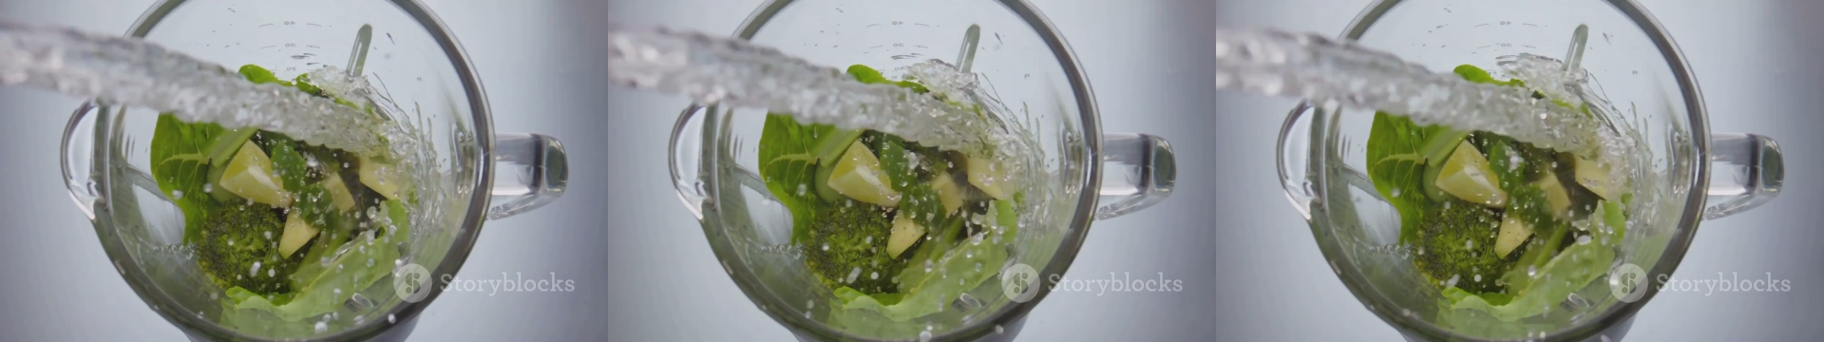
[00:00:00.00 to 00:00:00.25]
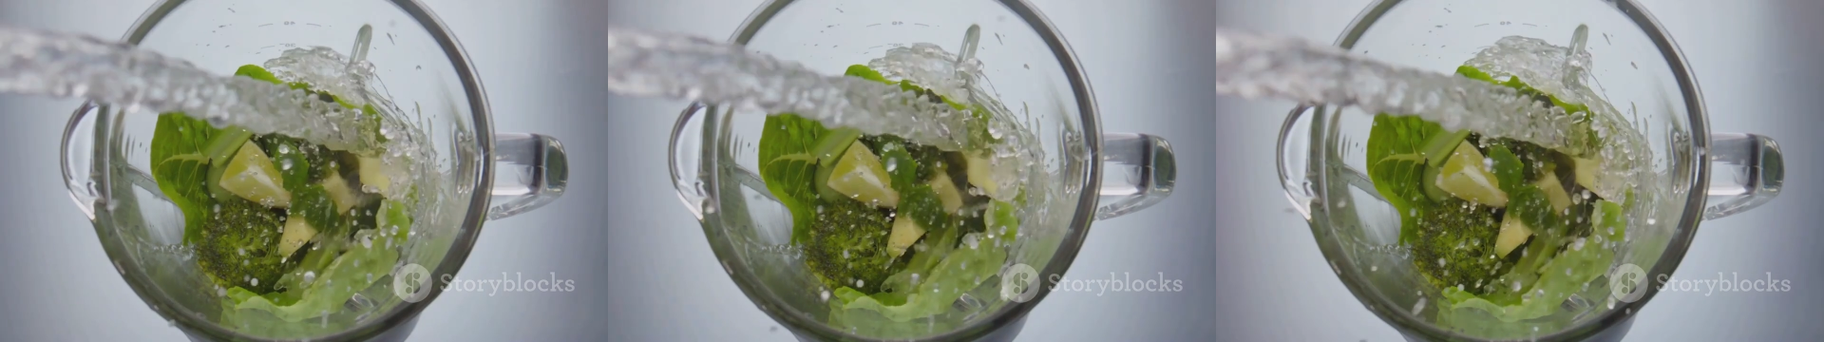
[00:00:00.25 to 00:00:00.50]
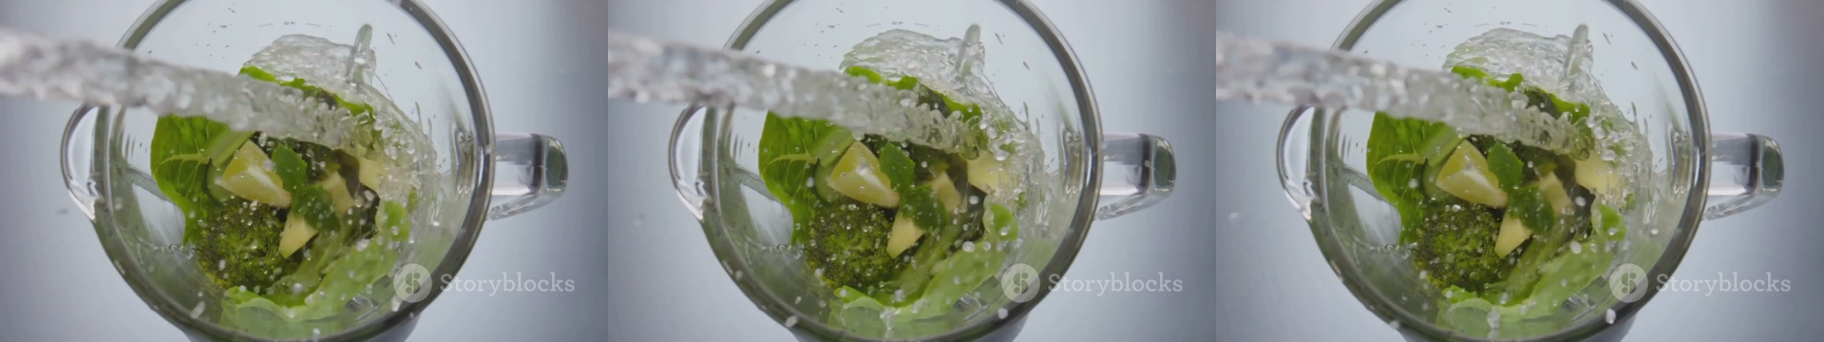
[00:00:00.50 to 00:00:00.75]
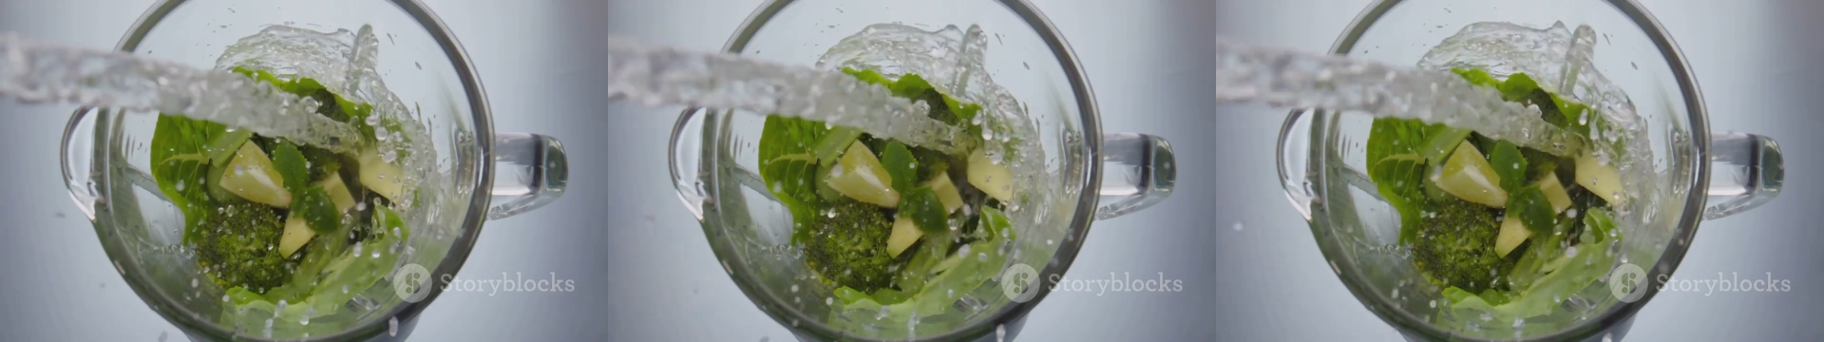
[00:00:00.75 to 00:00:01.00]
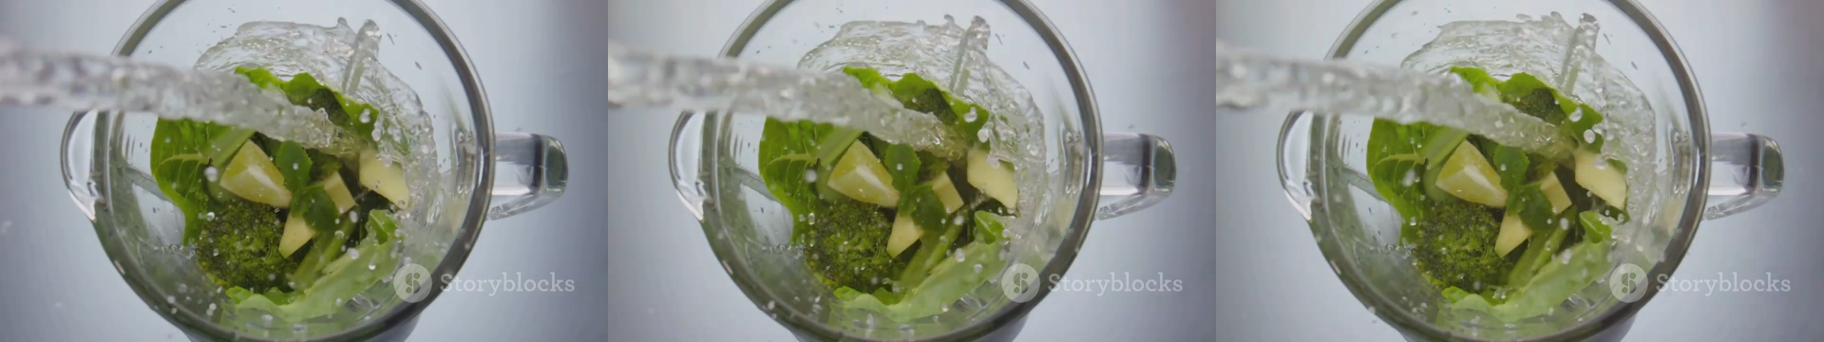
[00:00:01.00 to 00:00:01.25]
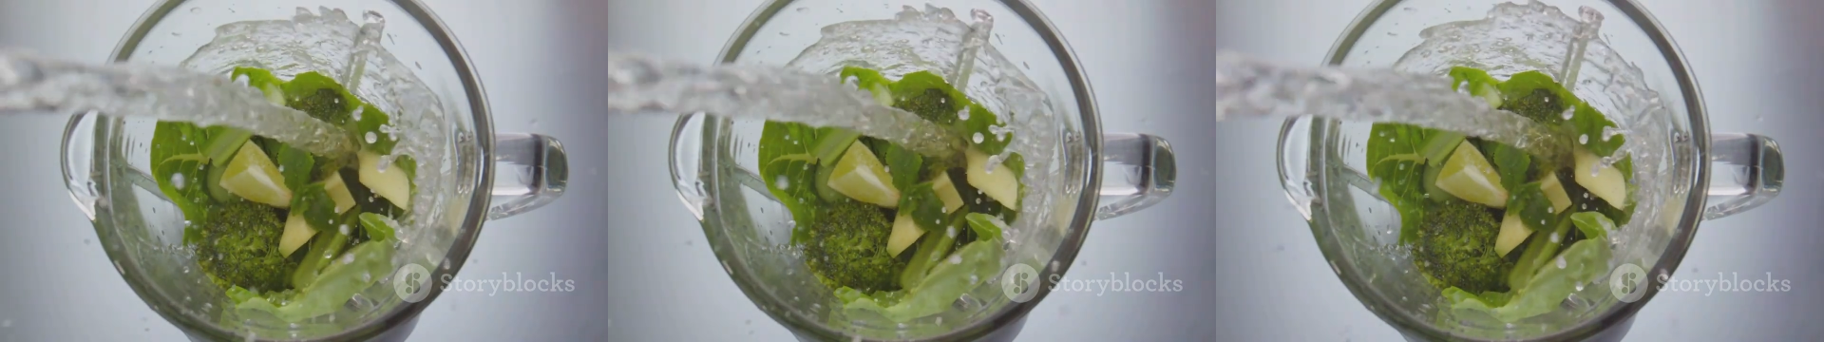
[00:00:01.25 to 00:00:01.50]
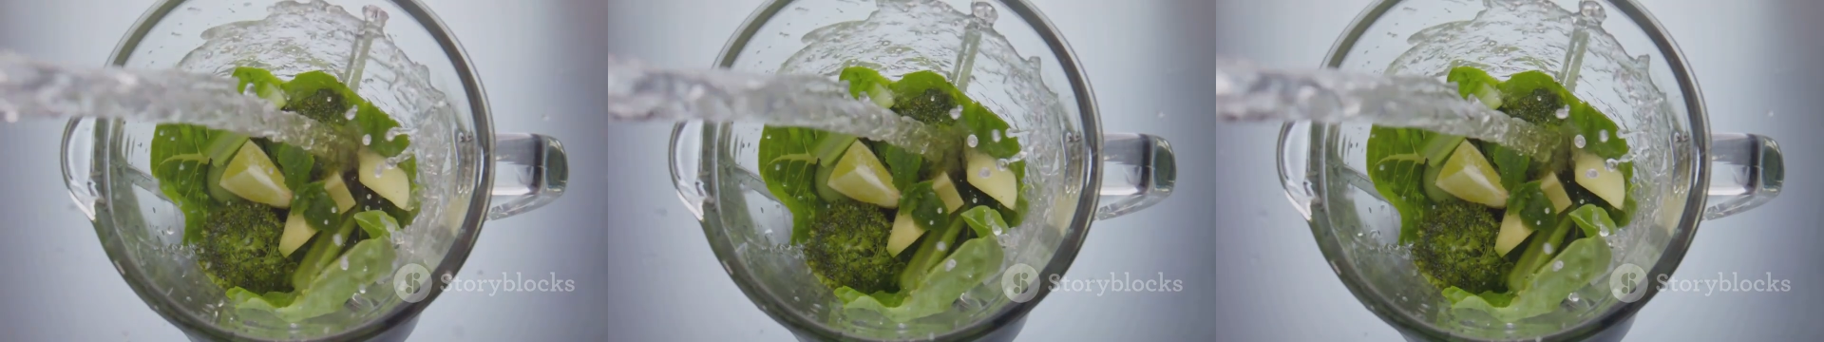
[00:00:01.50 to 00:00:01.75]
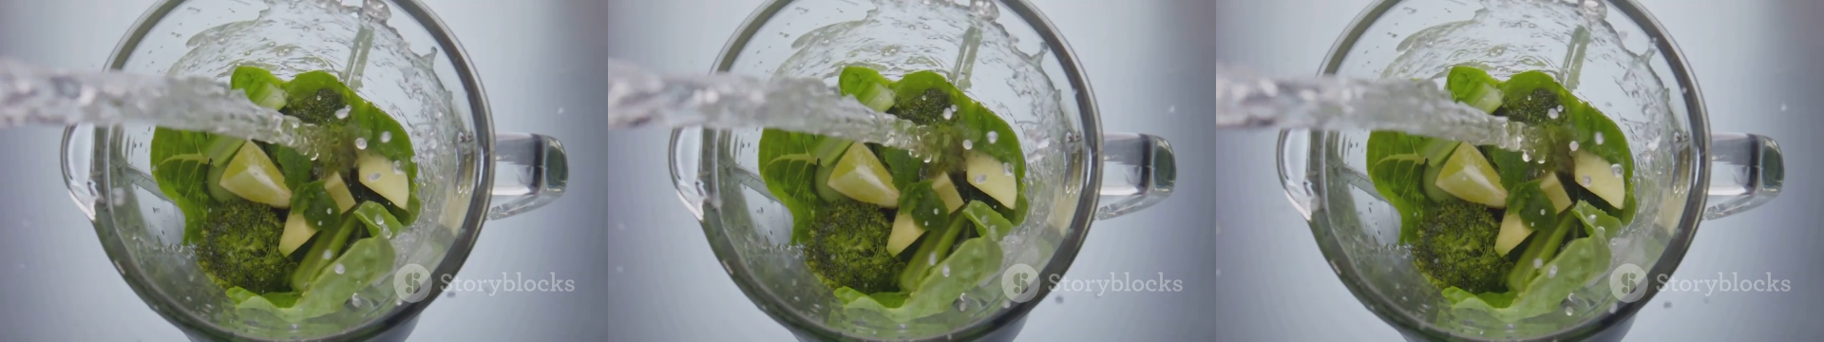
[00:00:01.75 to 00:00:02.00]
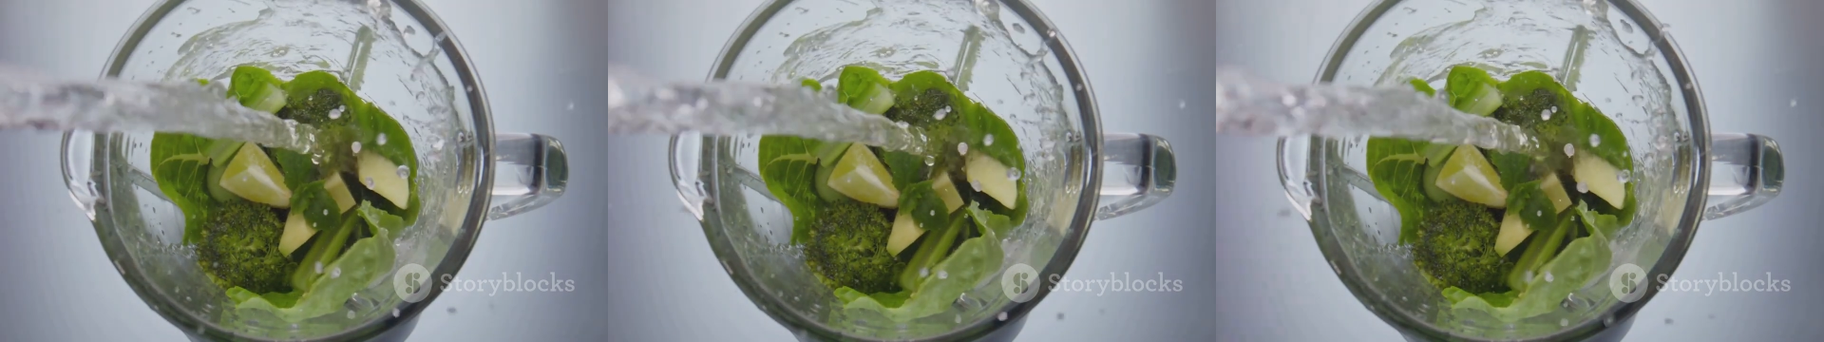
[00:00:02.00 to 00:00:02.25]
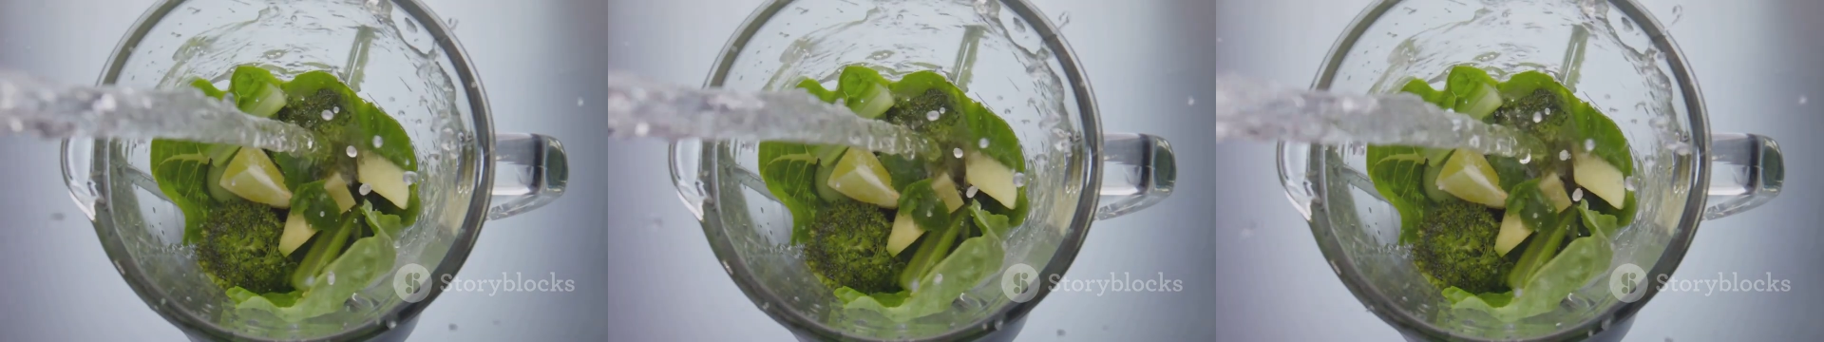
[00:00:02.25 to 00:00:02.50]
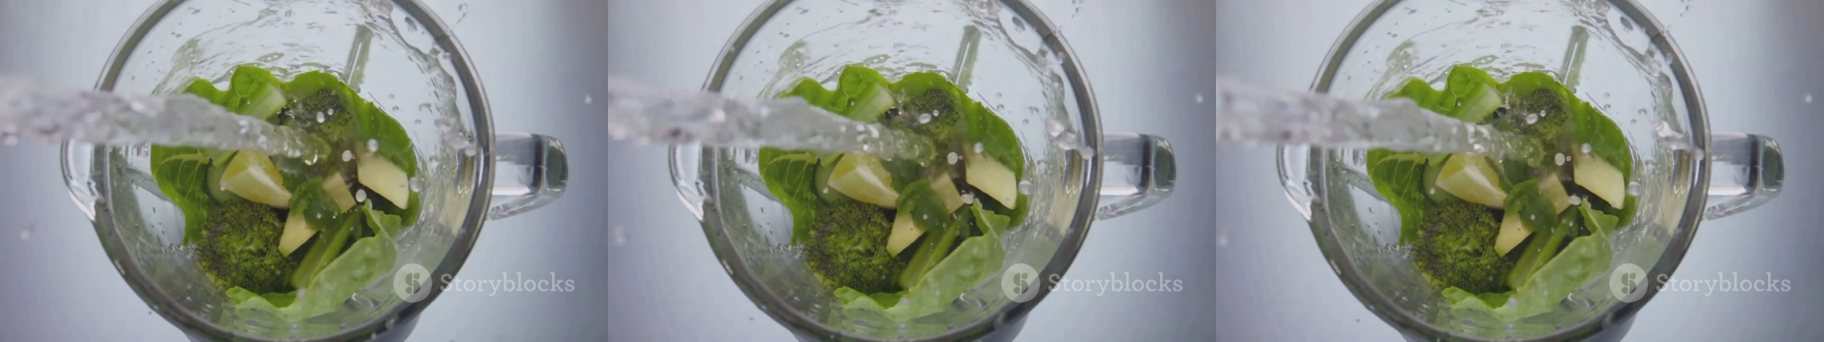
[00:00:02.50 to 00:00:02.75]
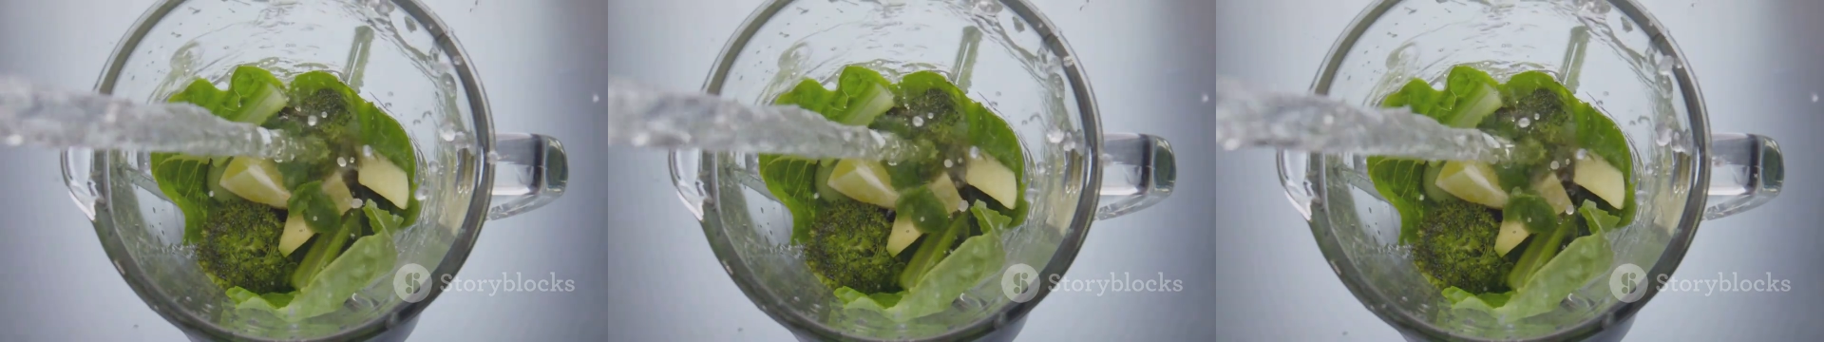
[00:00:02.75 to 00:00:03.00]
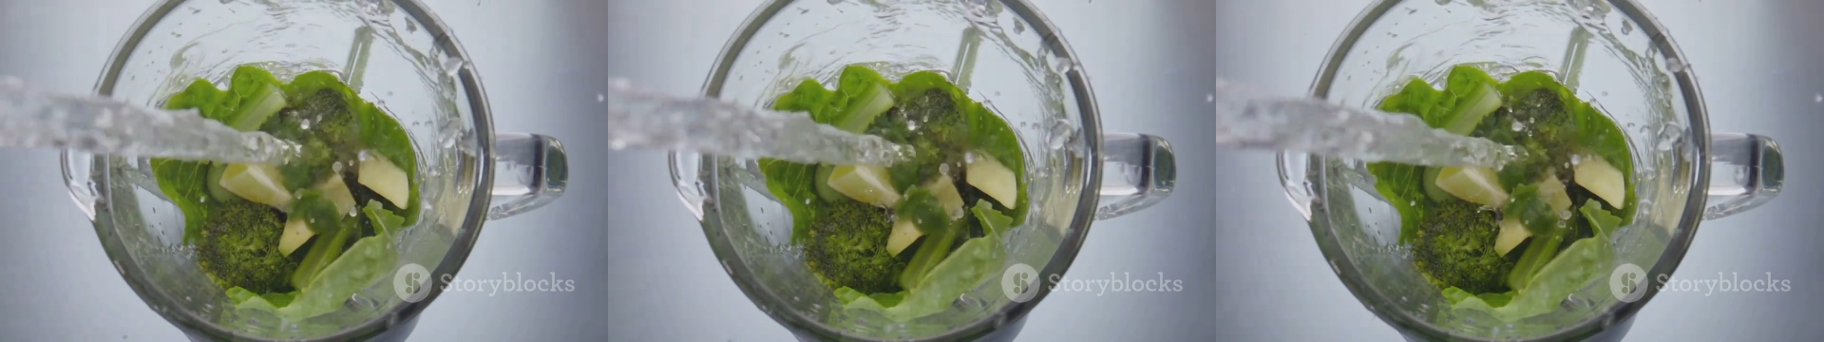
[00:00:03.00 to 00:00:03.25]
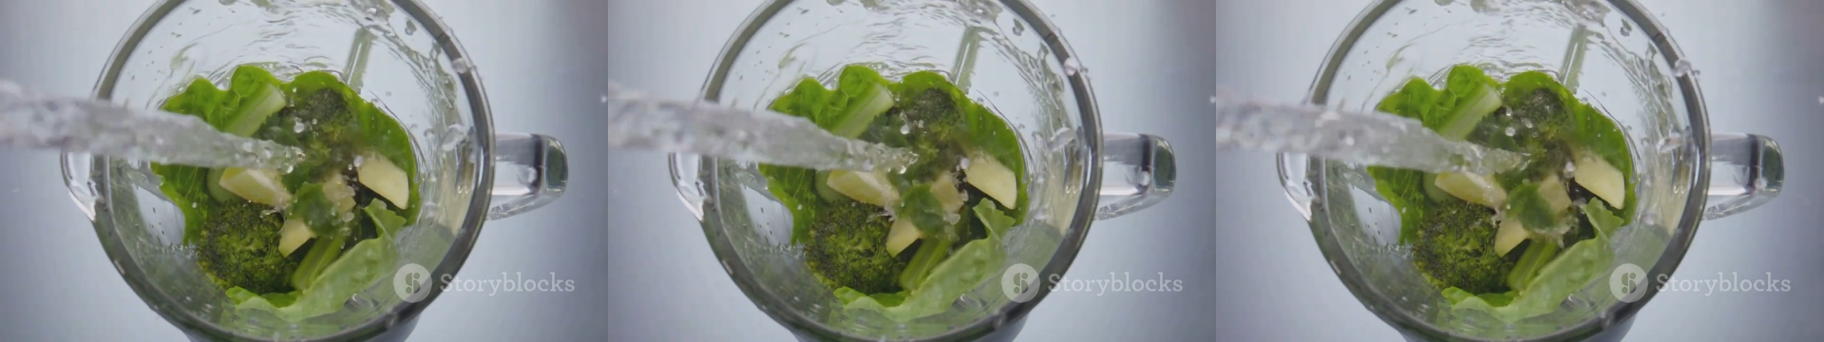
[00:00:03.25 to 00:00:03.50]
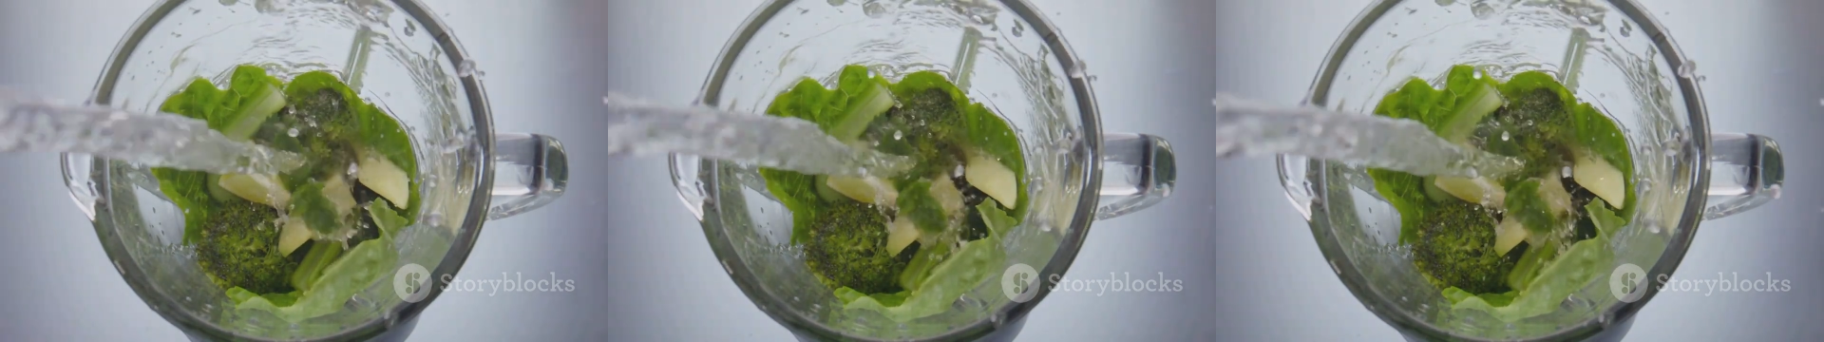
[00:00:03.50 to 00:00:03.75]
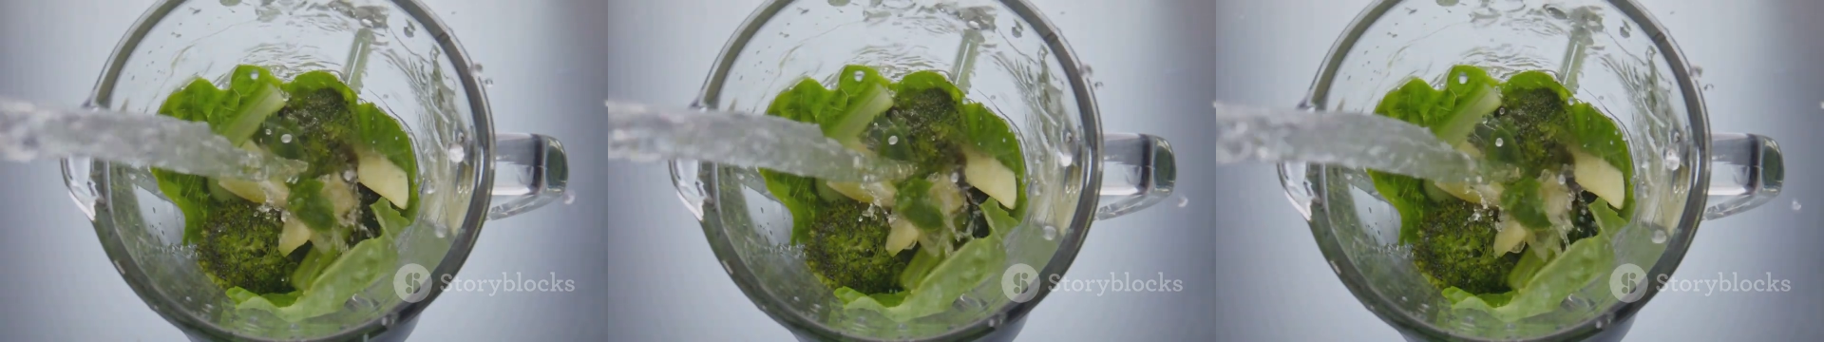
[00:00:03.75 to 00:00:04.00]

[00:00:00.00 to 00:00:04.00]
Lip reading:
Nobody's mouth can be seen.